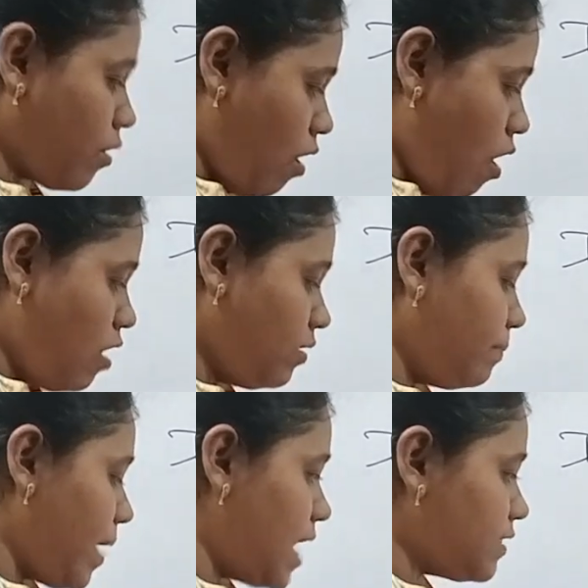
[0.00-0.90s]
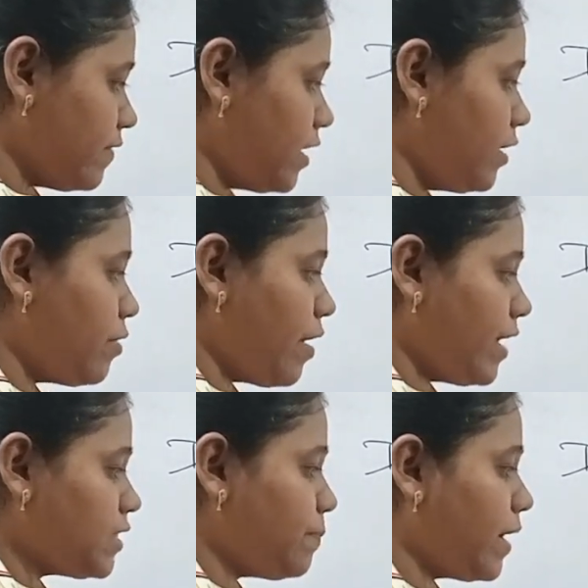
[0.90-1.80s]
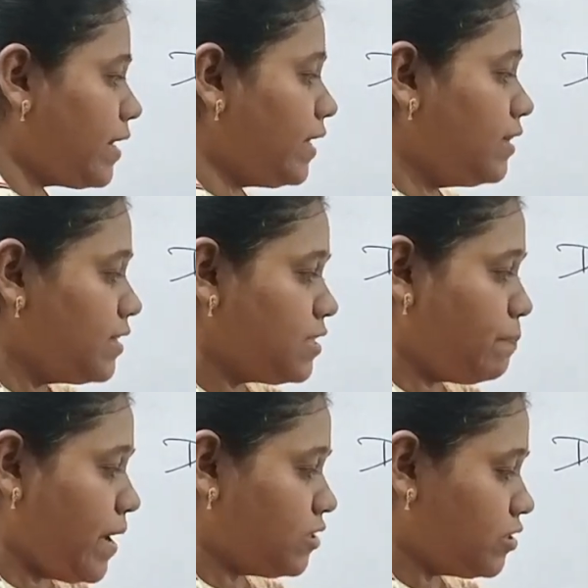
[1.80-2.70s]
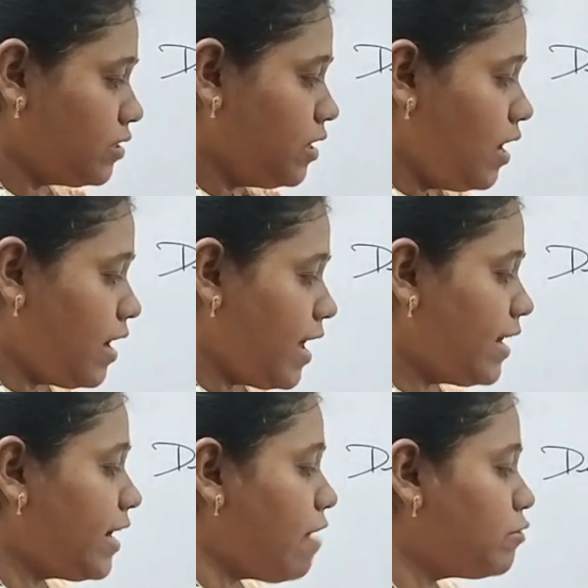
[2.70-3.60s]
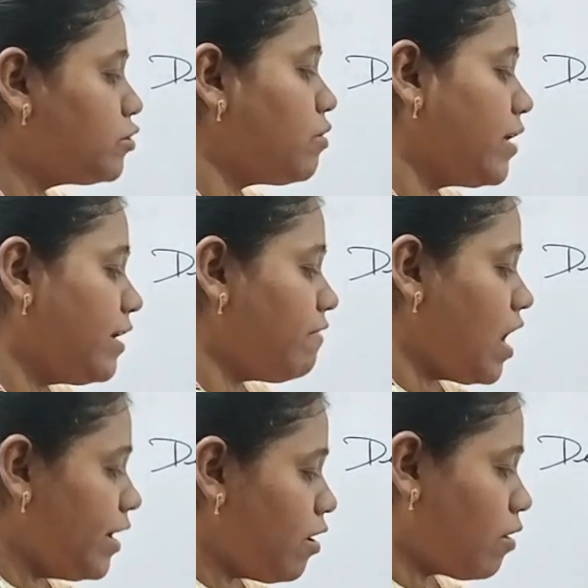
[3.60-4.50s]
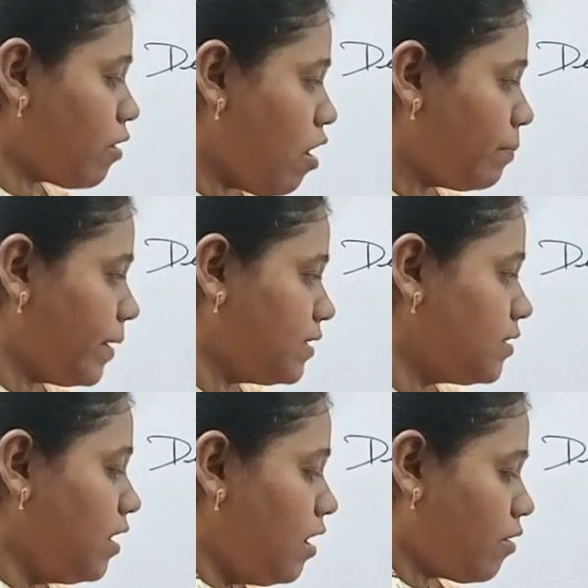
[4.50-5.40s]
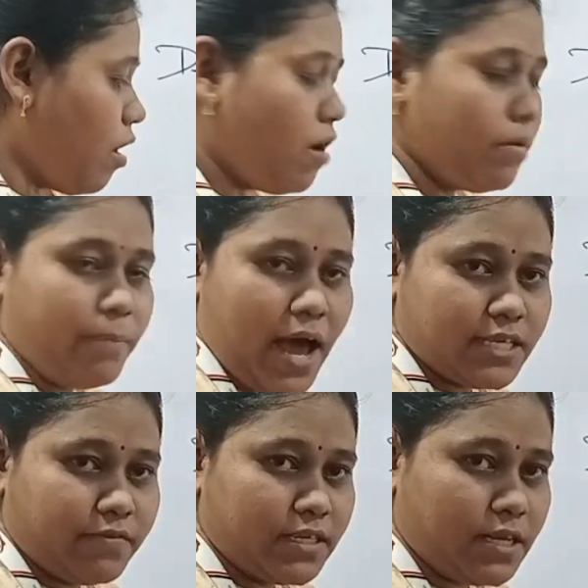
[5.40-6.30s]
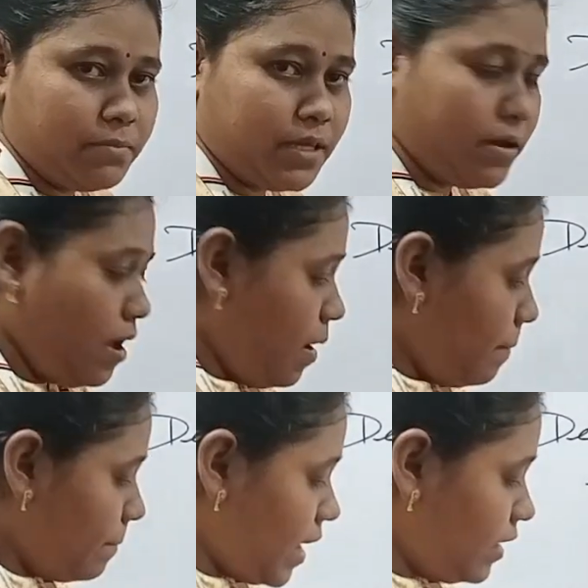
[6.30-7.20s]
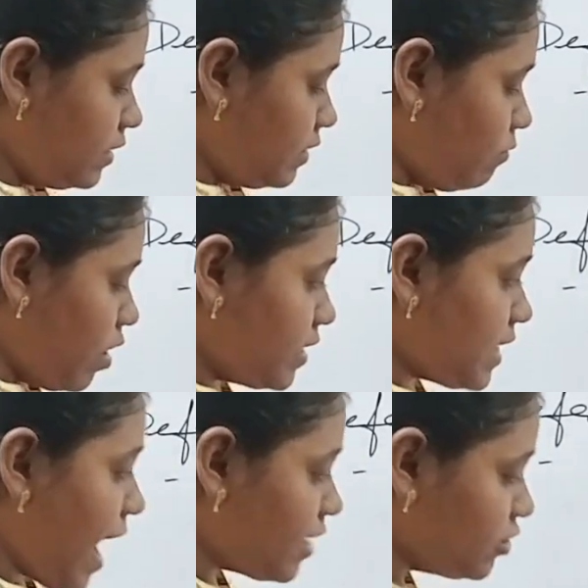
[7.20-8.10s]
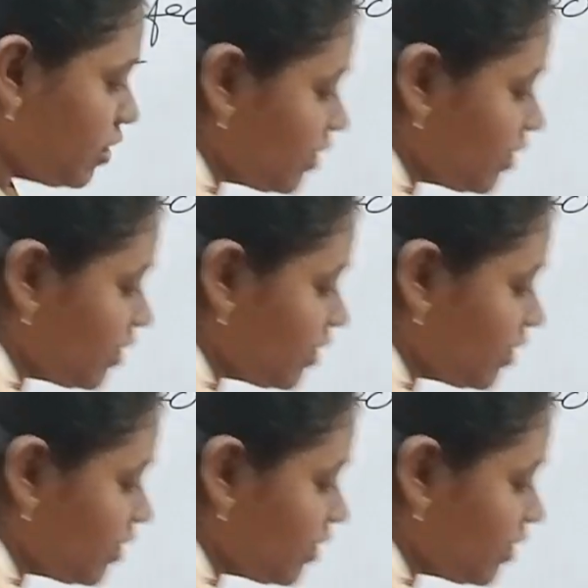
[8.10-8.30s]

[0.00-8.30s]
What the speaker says: wrong password. You are expecting this page, like it have to show invalid or wrong page, wrong password something. But what is the actual